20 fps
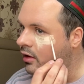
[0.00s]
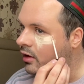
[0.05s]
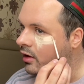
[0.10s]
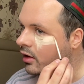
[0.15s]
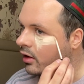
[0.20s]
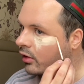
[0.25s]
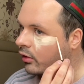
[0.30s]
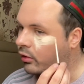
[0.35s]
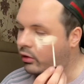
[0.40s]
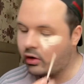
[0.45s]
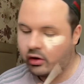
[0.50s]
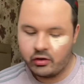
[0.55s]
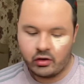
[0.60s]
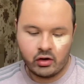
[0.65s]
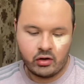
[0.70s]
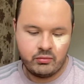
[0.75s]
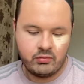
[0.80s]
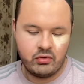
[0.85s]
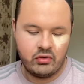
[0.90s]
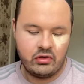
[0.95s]
Or like
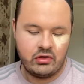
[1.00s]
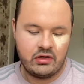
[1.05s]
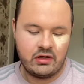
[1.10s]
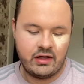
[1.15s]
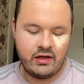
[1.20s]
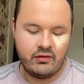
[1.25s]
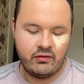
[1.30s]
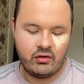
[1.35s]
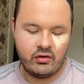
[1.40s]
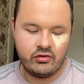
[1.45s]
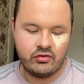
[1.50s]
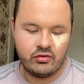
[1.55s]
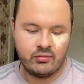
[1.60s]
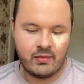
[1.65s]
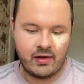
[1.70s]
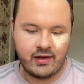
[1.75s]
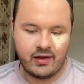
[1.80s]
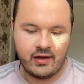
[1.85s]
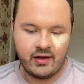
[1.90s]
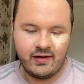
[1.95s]
I'd put glitter on to
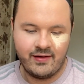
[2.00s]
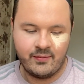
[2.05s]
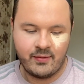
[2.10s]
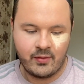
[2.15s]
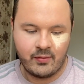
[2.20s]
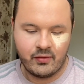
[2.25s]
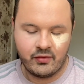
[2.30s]
make it a little bit more